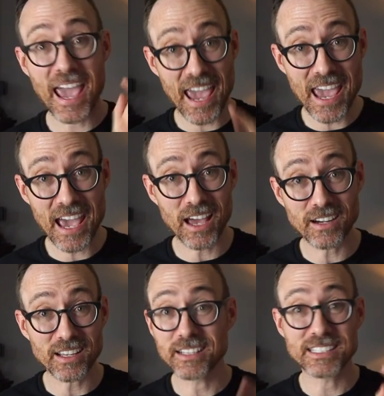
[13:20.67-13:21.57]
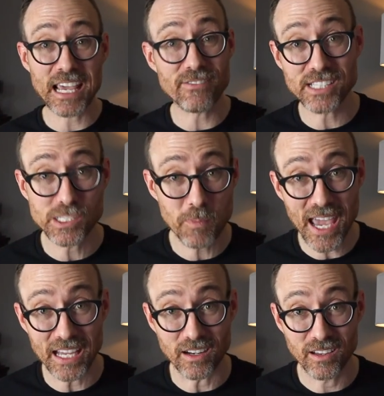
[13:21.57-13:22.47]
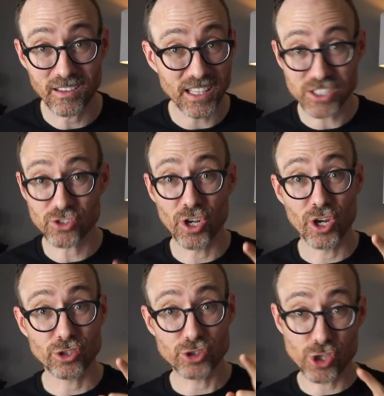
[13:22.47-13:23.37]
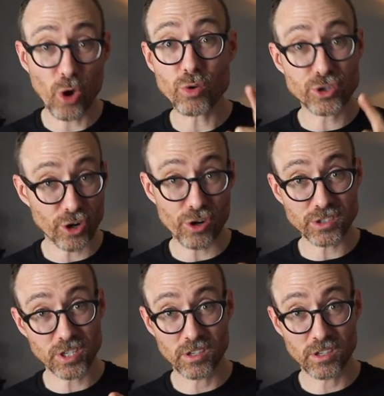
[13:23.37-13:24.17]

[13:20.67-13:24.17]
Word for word: and David Spade. That's Joe Dirt.